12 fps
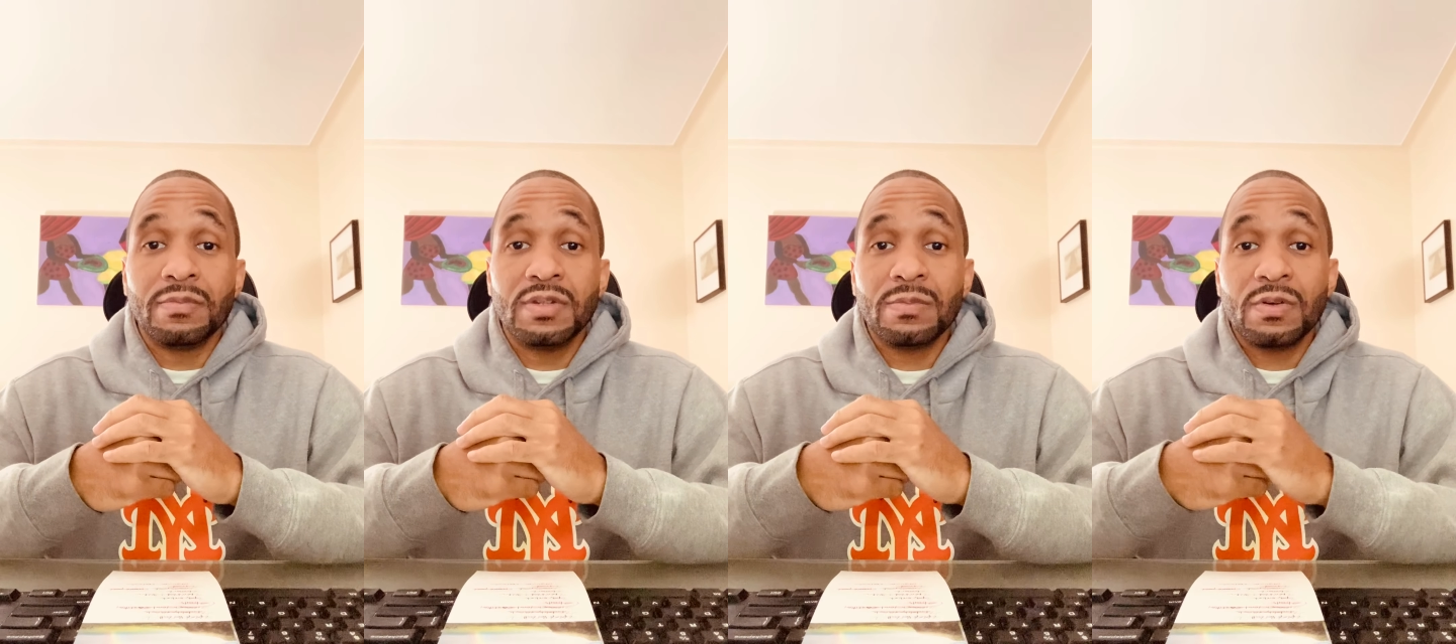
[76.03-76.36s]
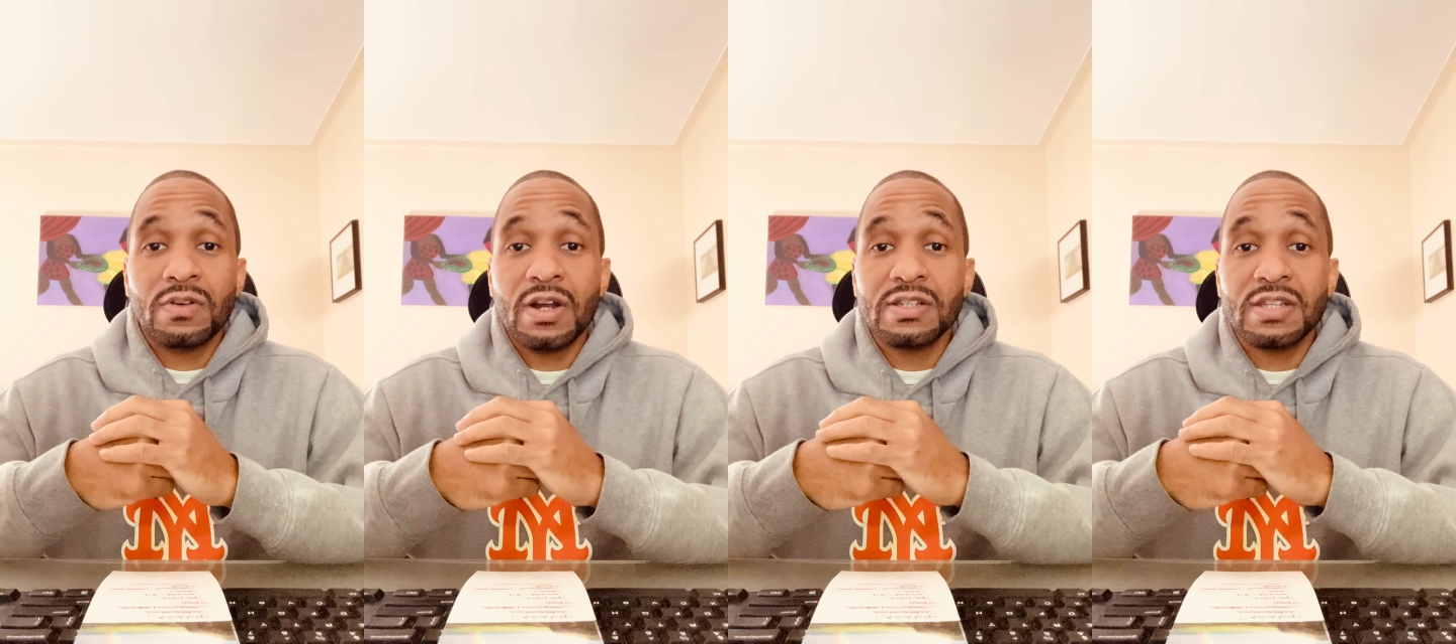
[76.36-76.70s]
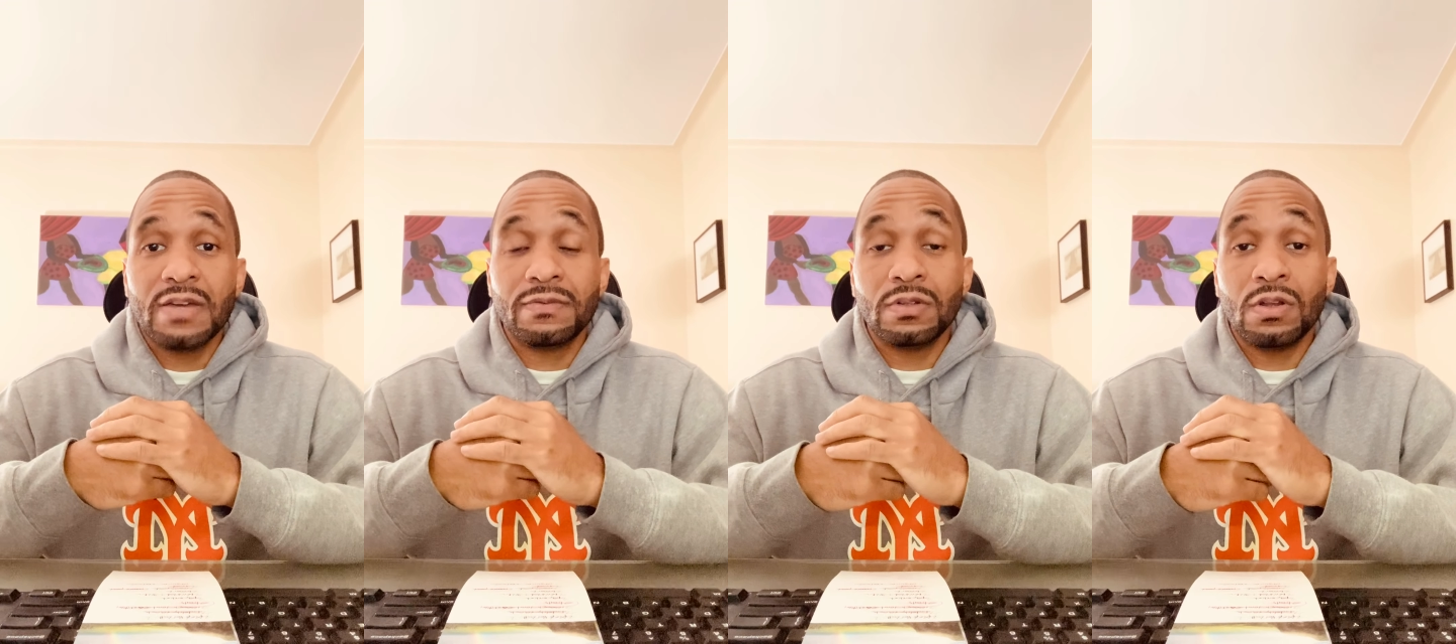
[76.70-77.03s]
Democrats
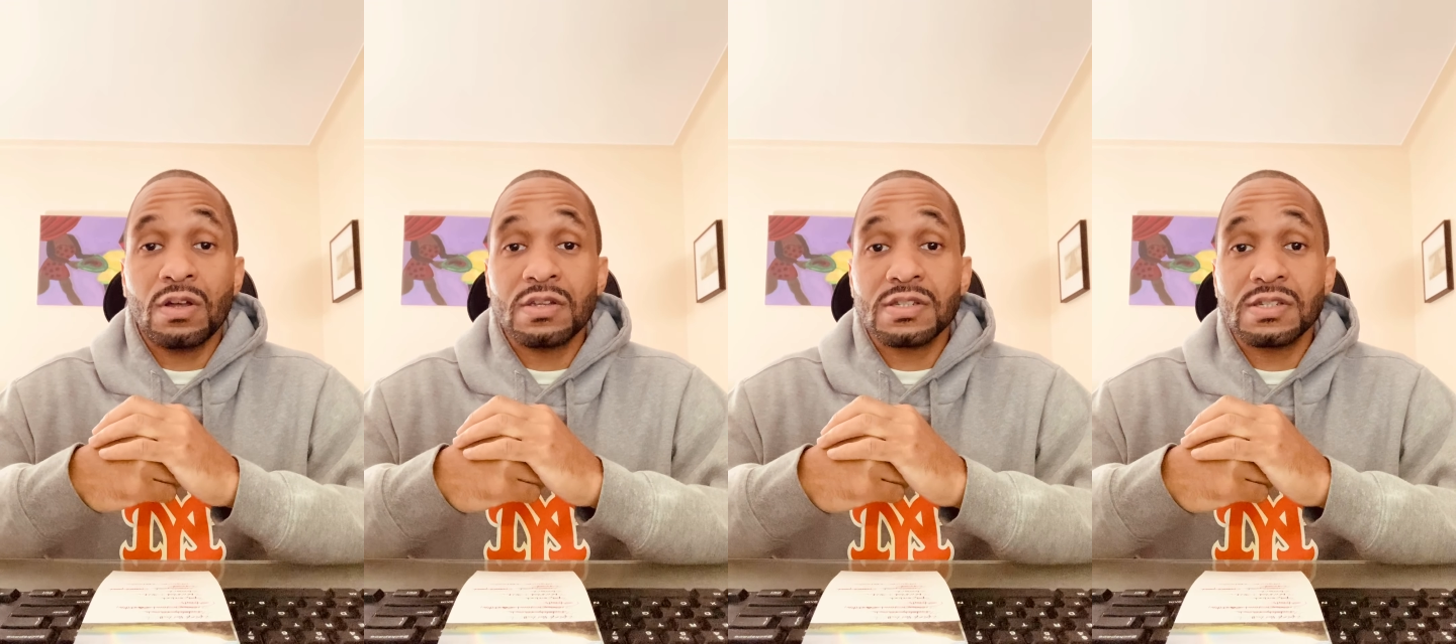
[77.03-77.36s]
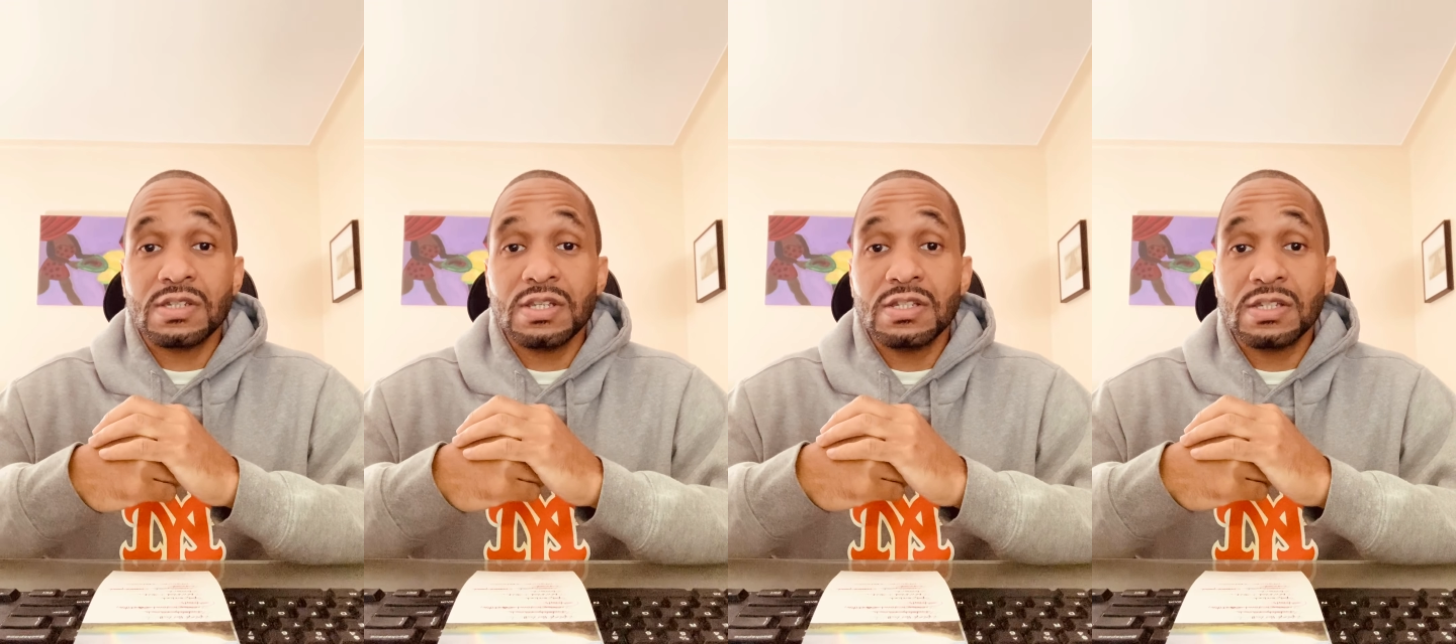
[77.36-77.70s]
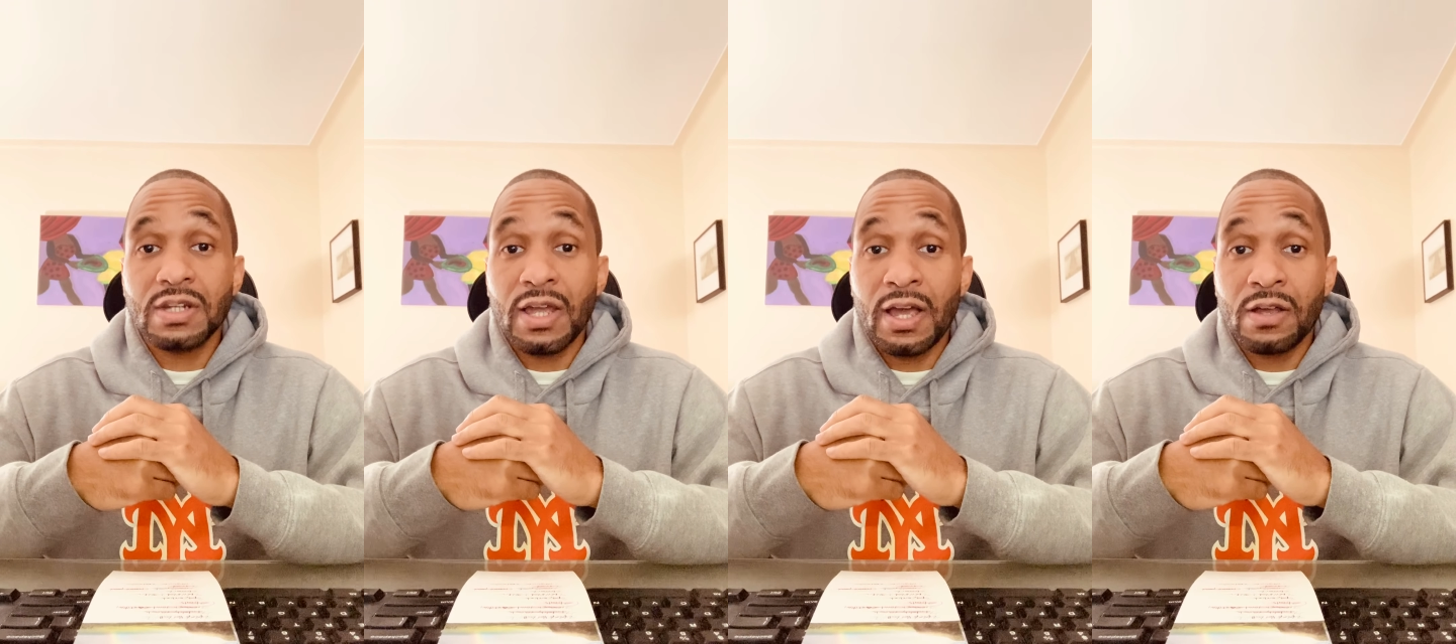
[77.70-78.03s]
have lost seats
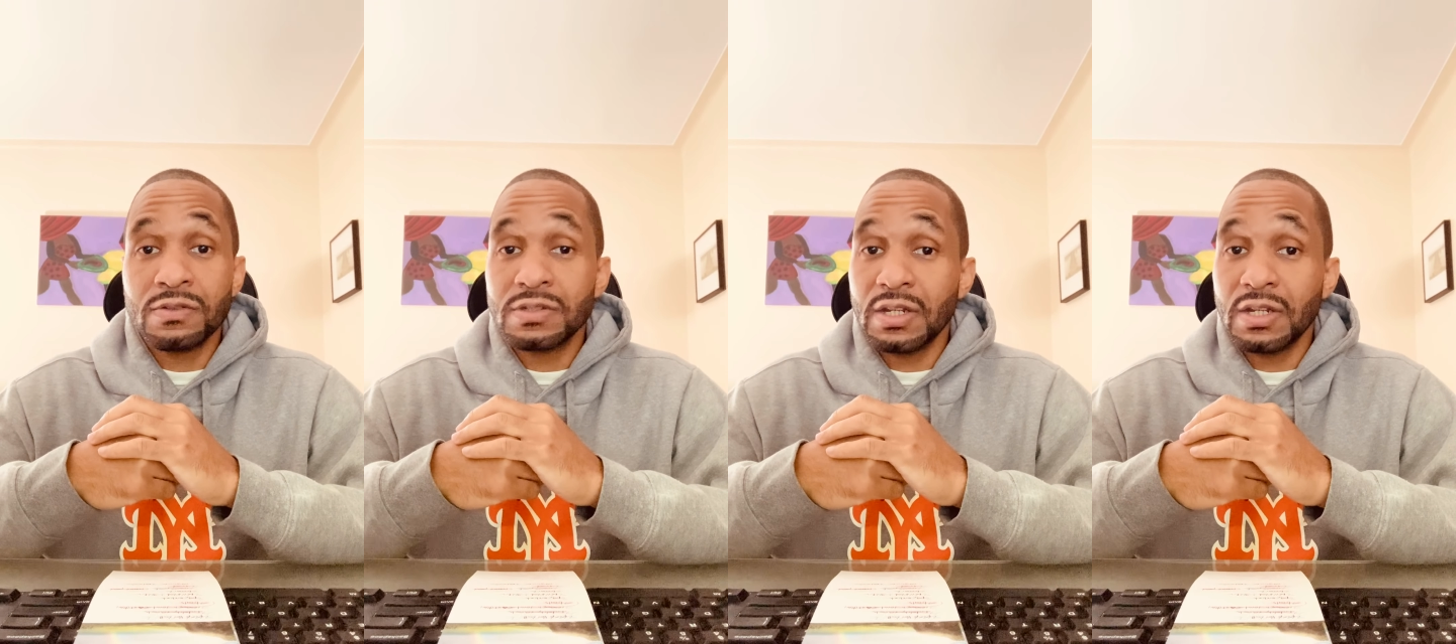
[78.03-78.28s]
in the House.